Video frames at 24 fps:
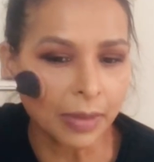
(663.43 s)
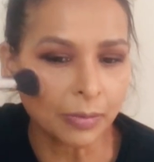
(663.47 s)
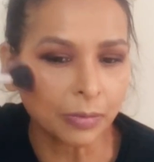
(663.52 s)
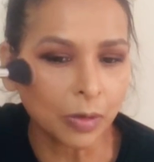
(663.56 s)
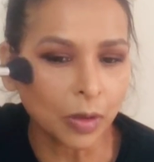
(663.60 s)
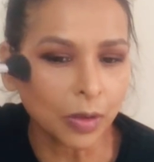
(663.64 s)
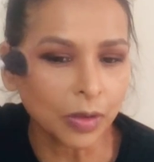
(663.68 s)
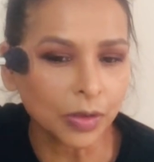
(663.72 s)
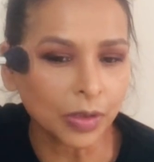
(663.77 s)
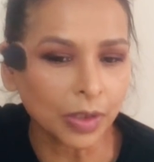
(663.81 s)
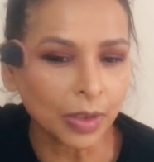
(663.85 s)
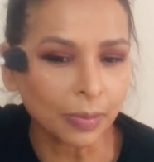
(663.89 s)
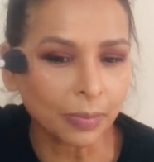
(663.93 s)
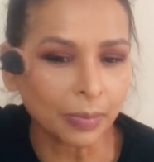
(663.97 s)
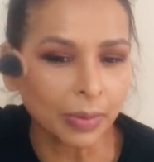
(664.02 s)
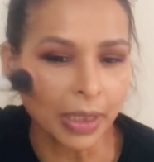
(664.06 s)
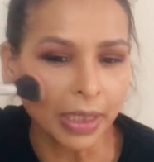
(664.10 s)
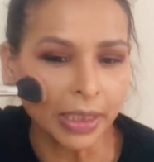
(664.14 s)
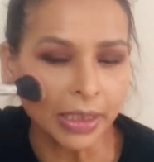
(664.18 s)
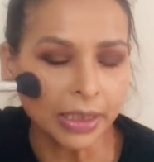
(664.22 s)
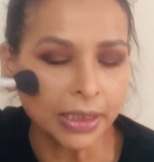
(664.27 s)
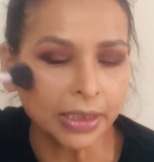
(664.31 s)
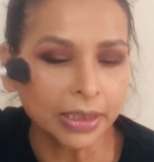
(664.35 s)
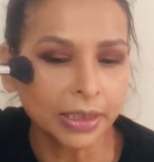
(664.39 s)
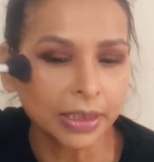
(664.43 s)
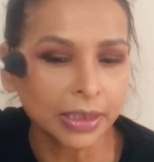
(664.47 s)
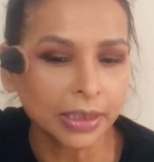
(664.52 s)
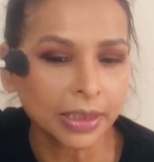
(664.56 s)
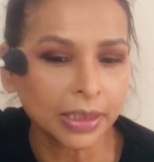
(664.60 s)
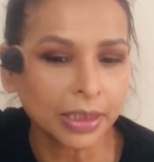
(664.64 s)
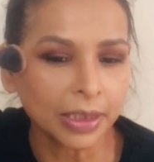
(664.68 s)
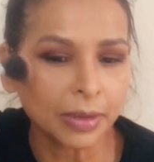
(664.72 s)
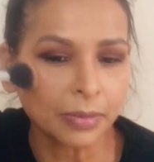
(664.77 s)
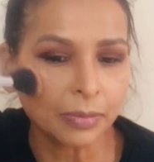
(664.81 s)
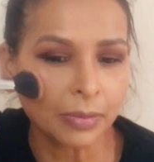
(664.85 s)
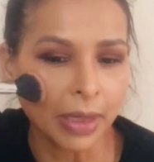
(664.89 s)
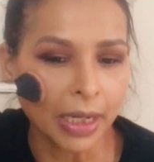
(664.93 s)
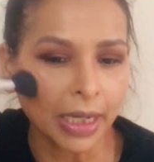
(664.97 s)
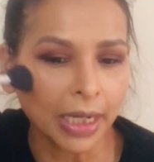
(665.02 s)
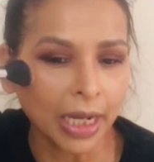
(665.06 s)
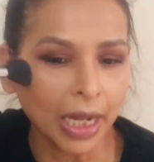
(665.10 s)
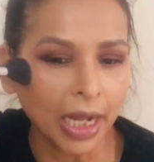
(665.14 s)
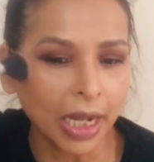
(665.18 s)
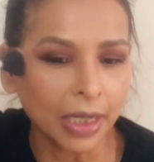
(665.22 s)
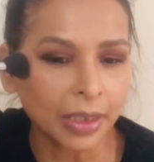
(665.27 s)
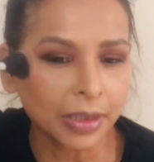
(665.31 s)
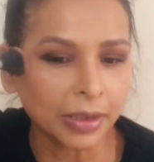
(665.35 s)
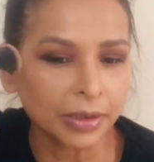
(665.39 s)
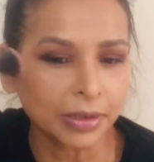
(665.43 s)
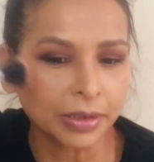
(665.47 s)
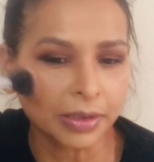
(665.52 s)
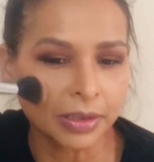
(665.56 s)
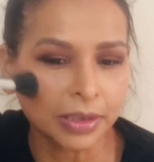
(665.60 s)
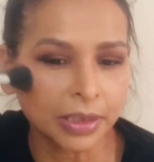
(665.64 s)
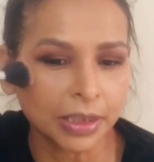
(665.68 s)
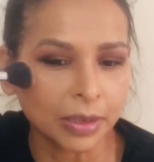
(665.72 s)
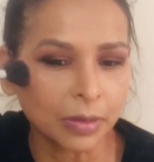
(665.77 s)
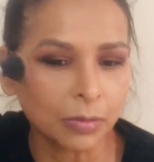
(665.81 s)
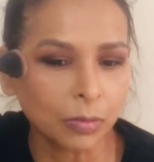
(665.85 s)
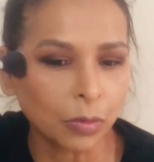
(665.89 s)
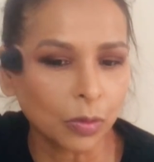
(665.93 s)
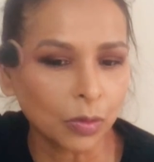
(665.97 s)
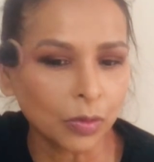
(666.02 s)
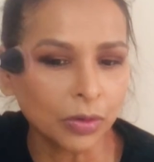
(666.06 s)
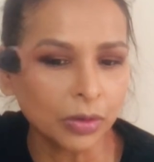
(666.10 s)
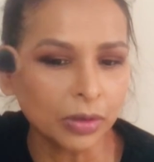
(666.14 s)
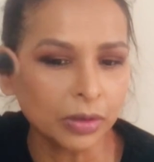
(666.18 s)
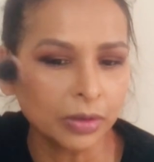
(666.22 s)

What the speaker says: going to apply in my high cheekbone.